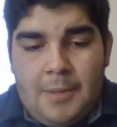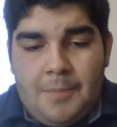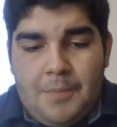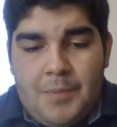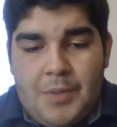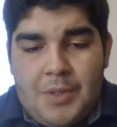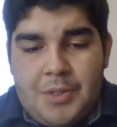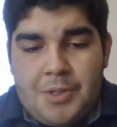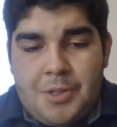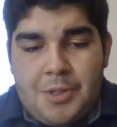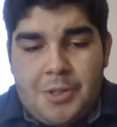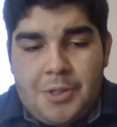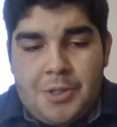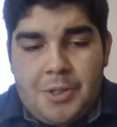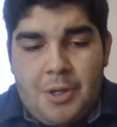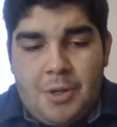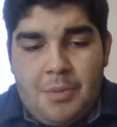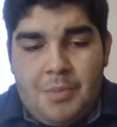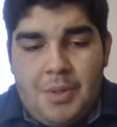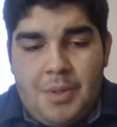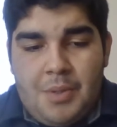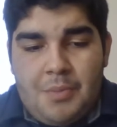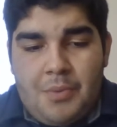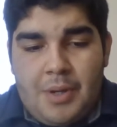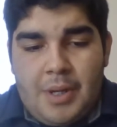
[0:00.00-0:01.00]
this
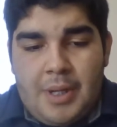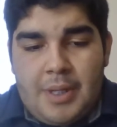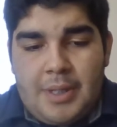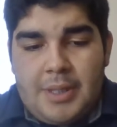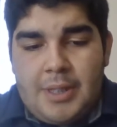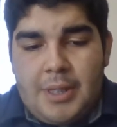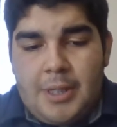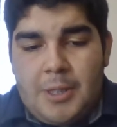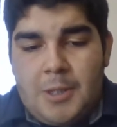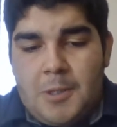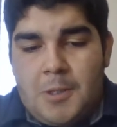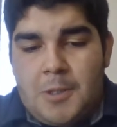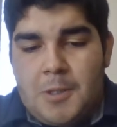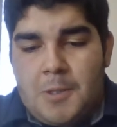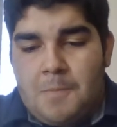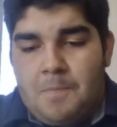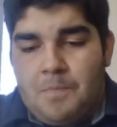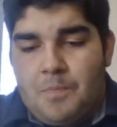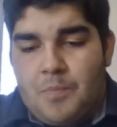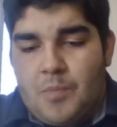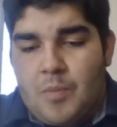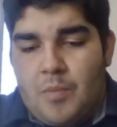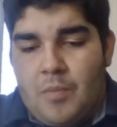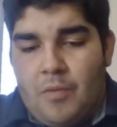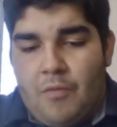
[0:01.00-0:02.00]
discernment process
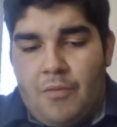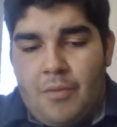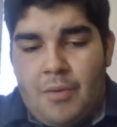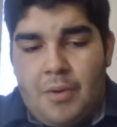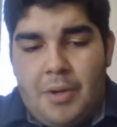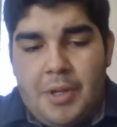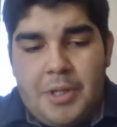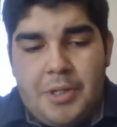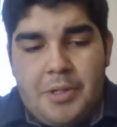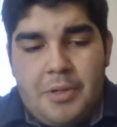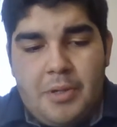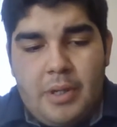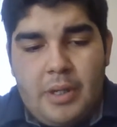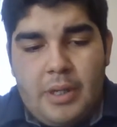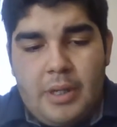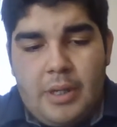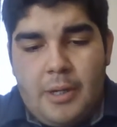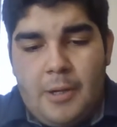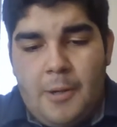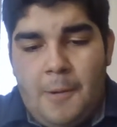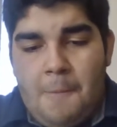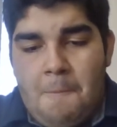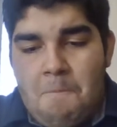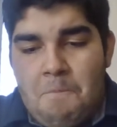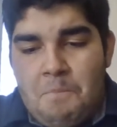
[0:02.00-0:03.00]
before entering
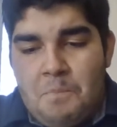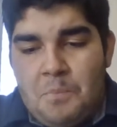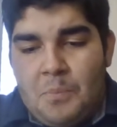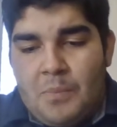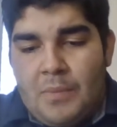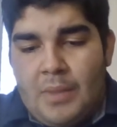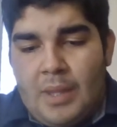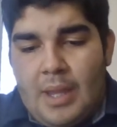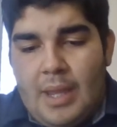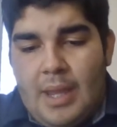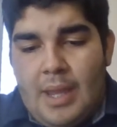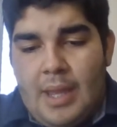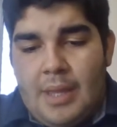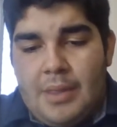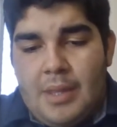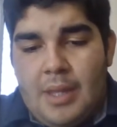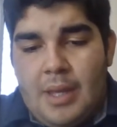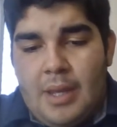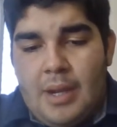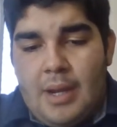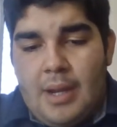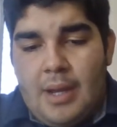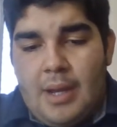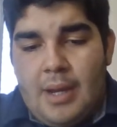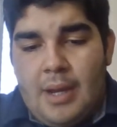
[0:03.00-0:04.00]
here. And
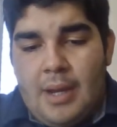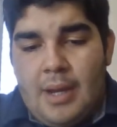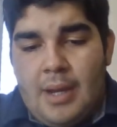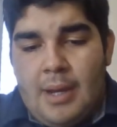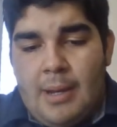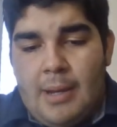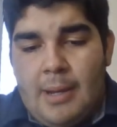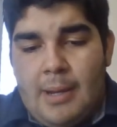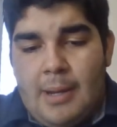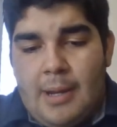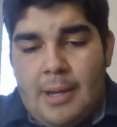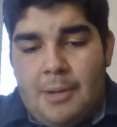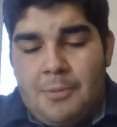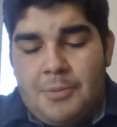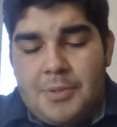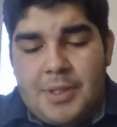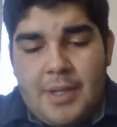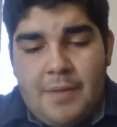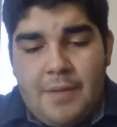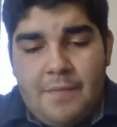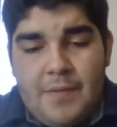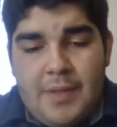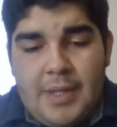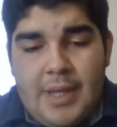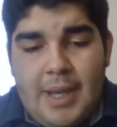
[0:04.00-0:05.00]
then I was
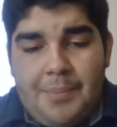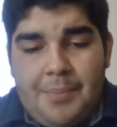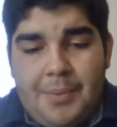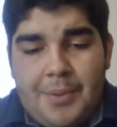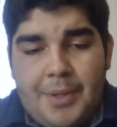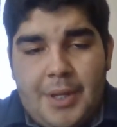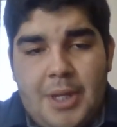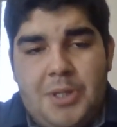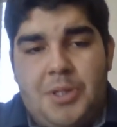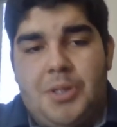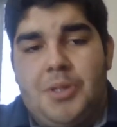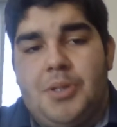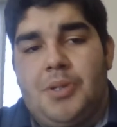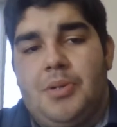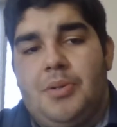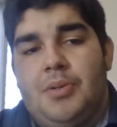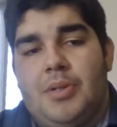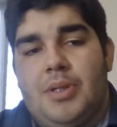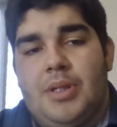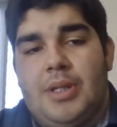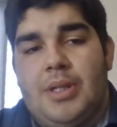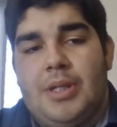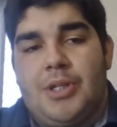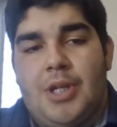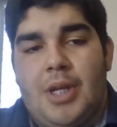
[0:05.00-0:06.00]
given the application,
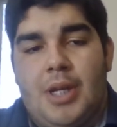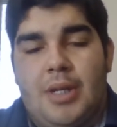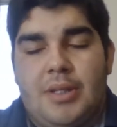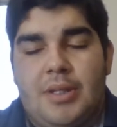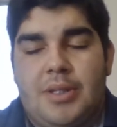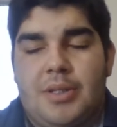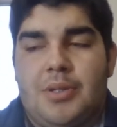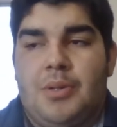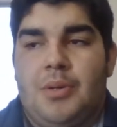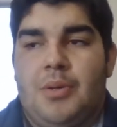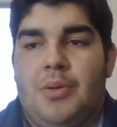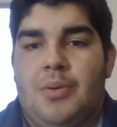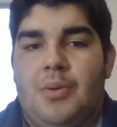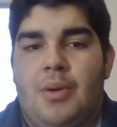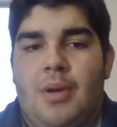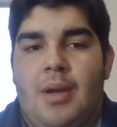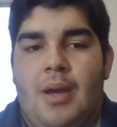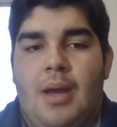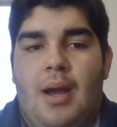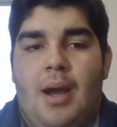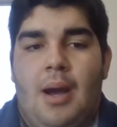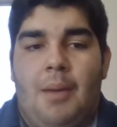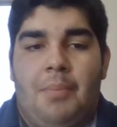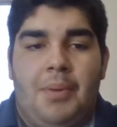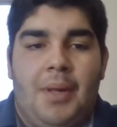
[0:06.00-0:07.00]
the chance to
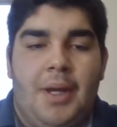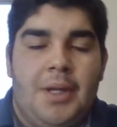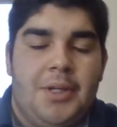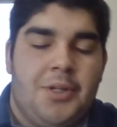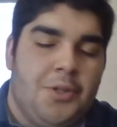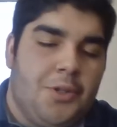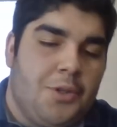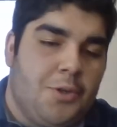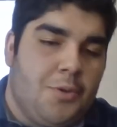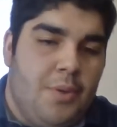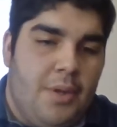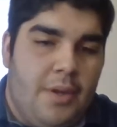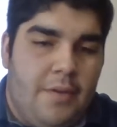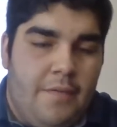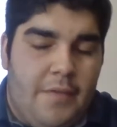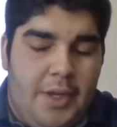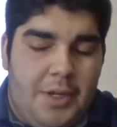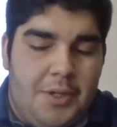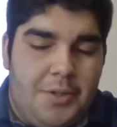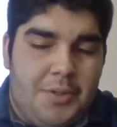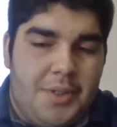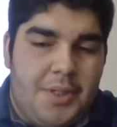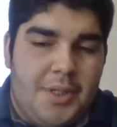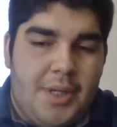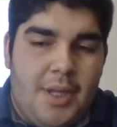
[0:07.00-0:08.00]
apply to the Queen of
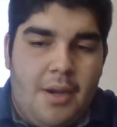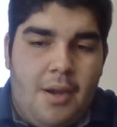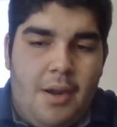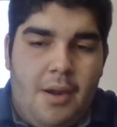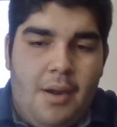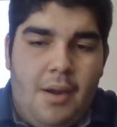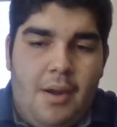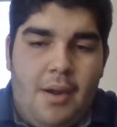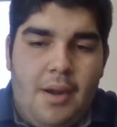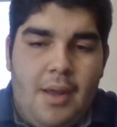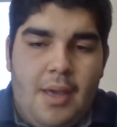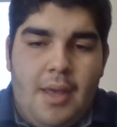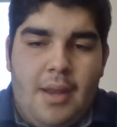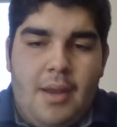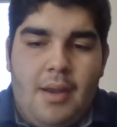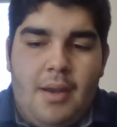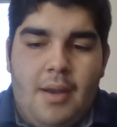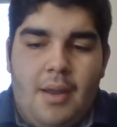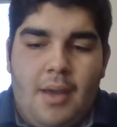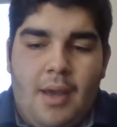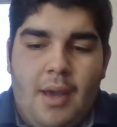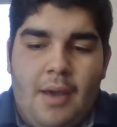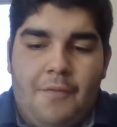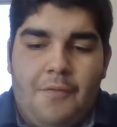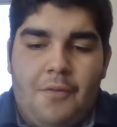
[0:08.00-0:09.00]
Angels Center. And
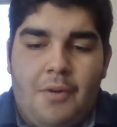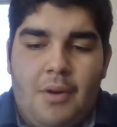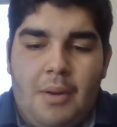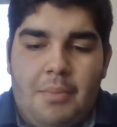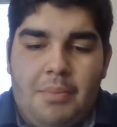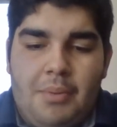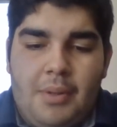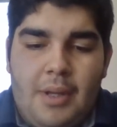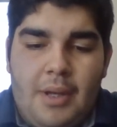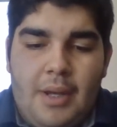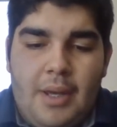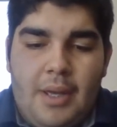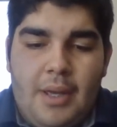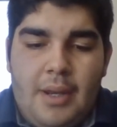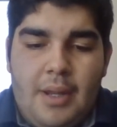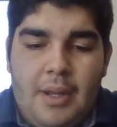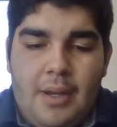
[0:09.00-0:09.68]
after I applied,